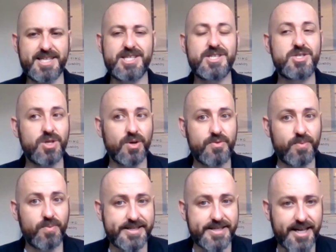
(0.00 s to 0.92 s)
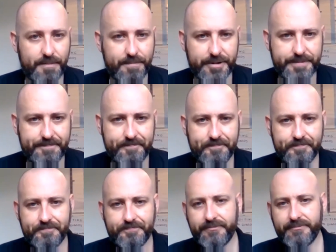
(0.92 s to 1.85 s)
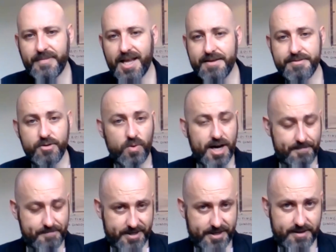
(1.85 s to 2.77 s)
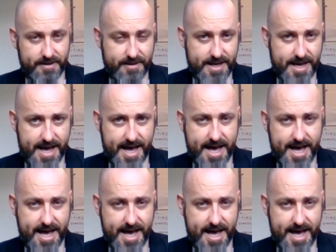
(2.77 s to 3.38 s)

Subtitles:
and she does want to help her. So obstacles.